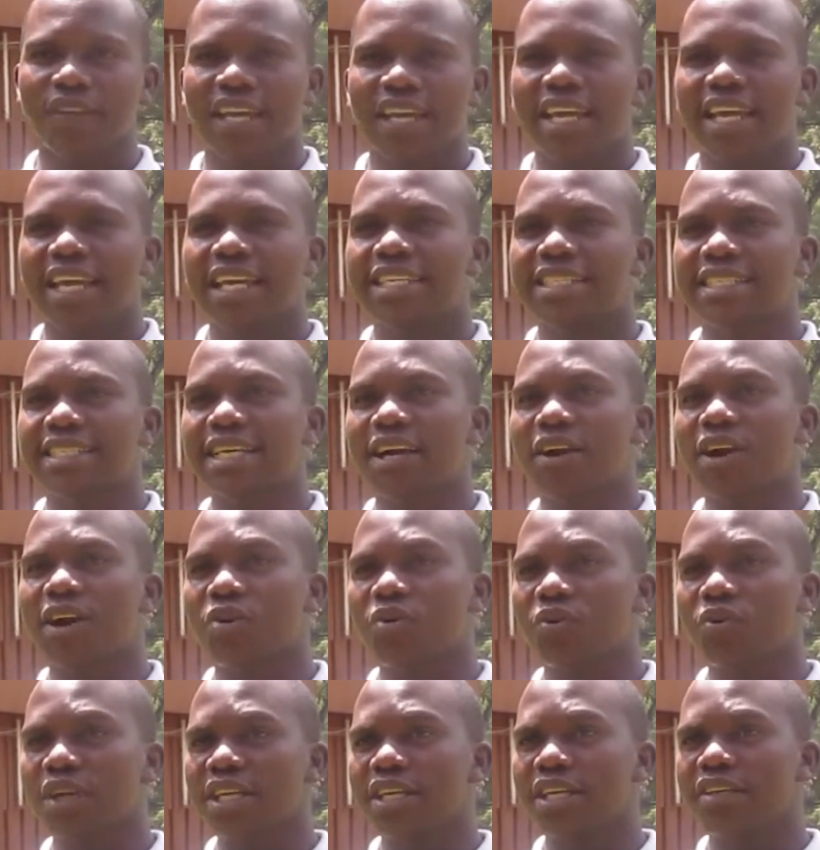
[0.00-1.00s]
It's our
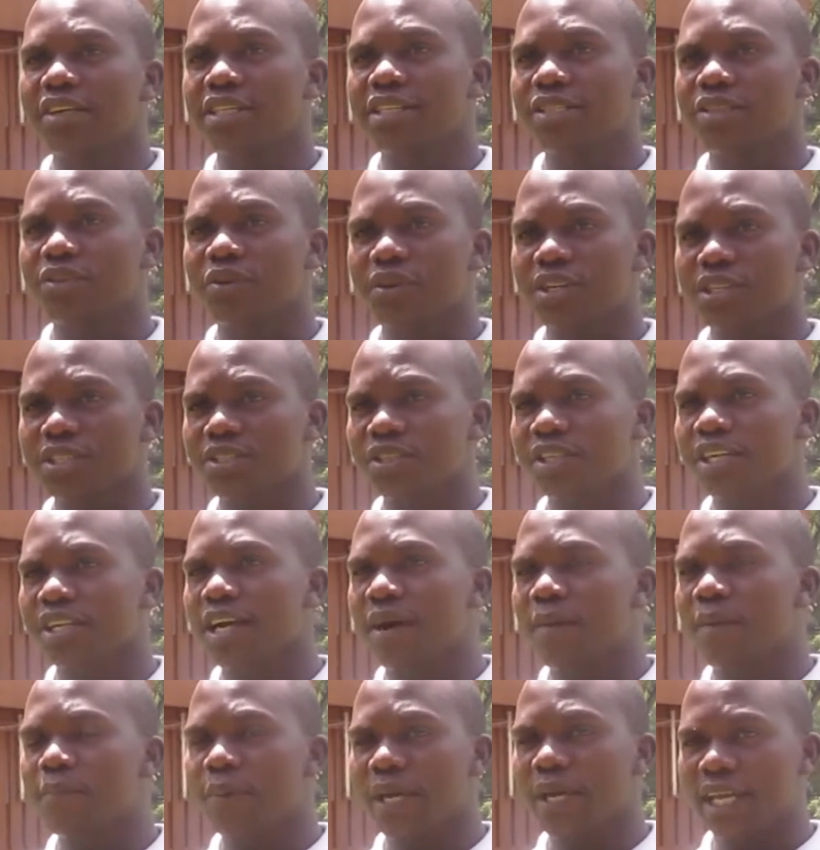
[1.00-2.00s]
green restoration
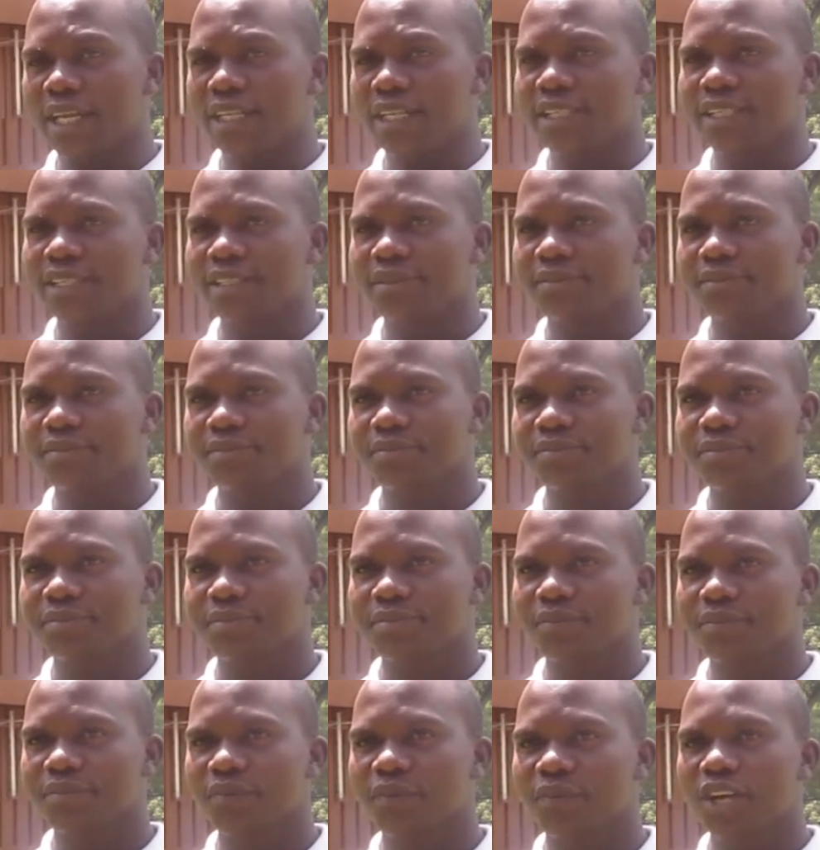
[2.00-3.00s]
campaign.
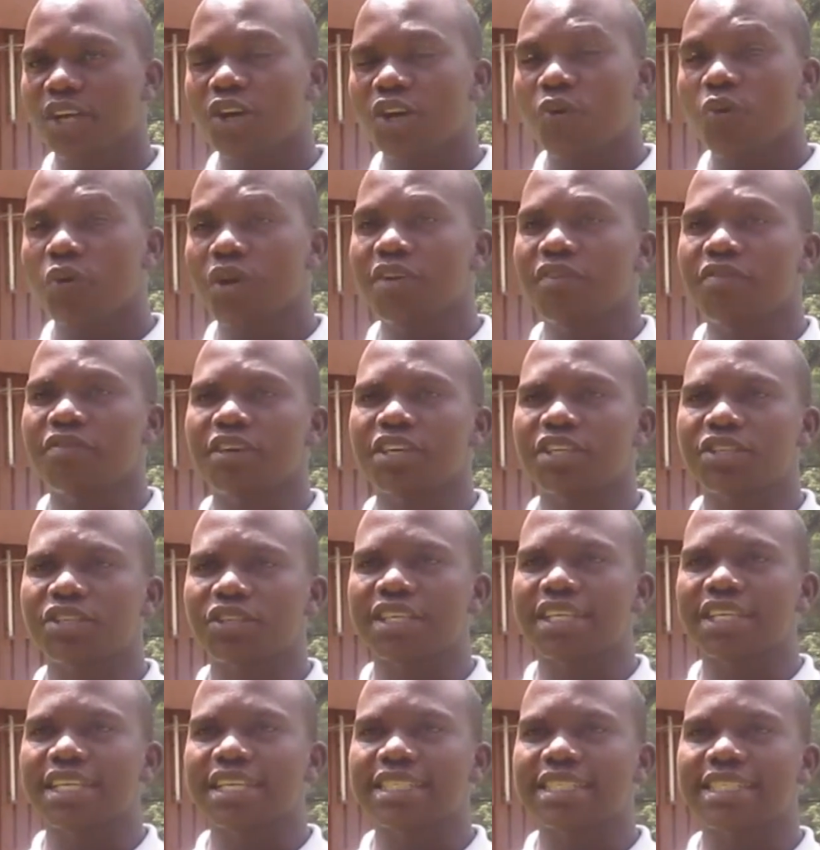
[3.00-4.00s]
We
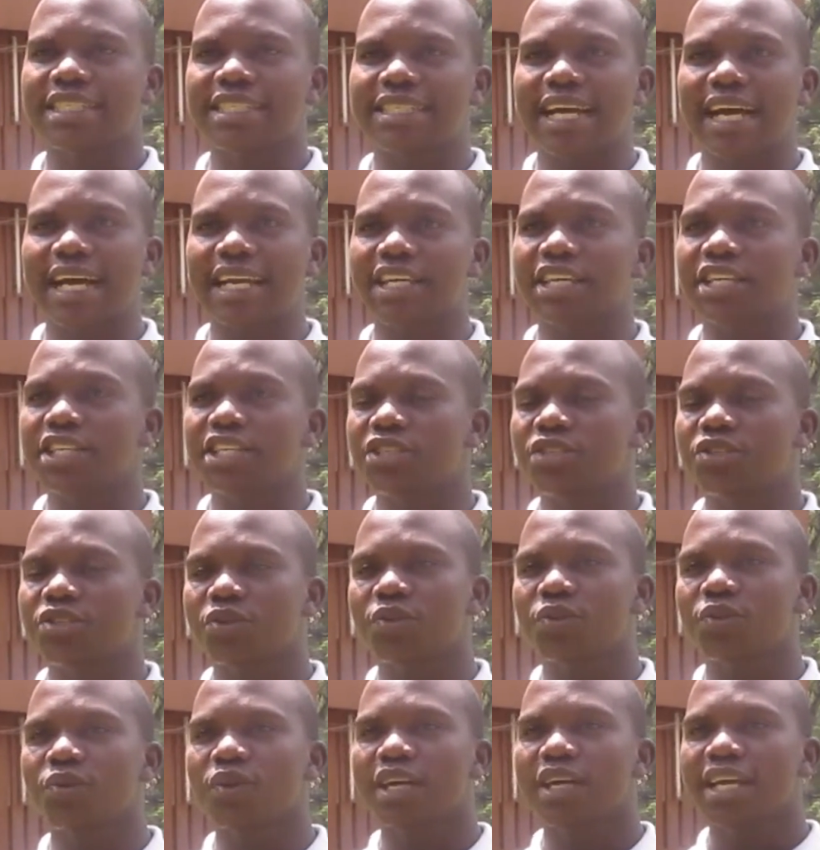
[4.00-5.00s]
envision this turning into
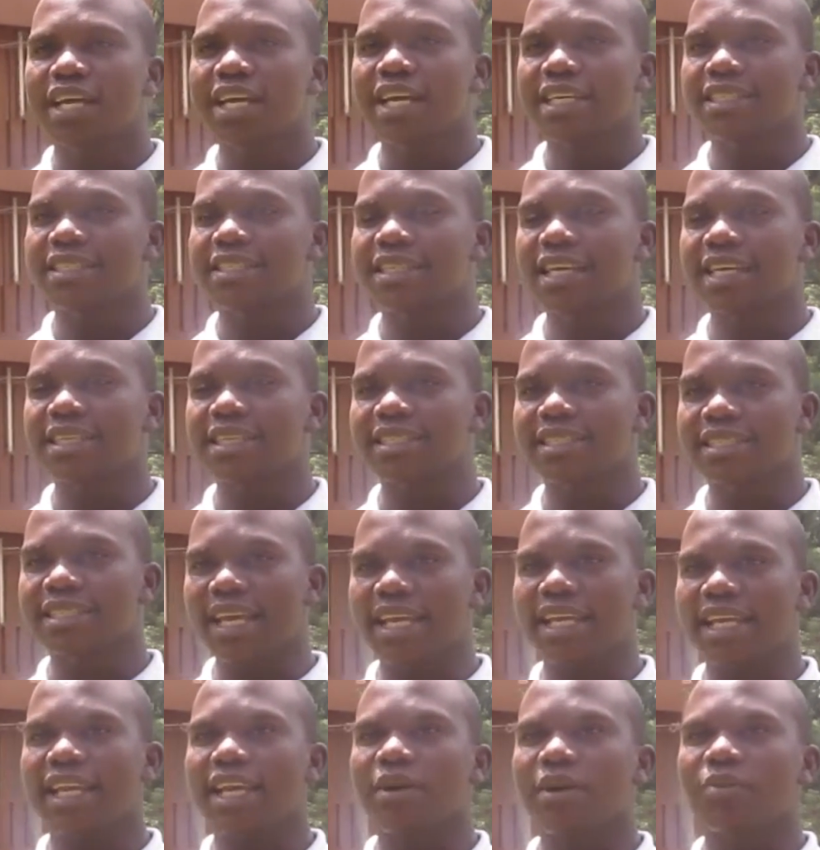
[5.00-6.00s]
a
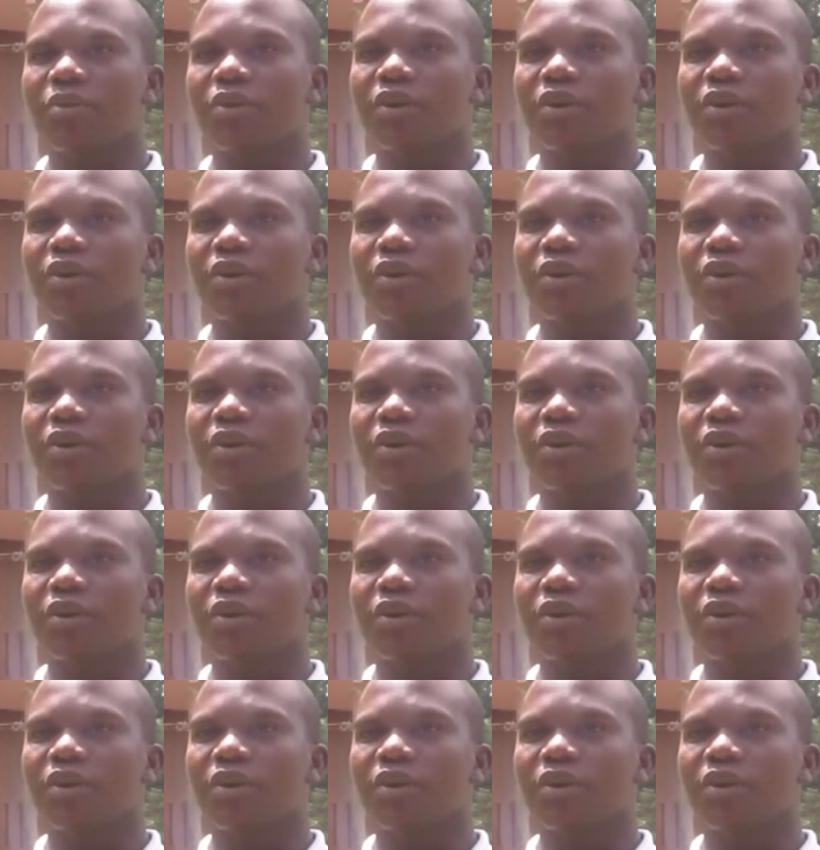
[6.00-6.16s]
sustainable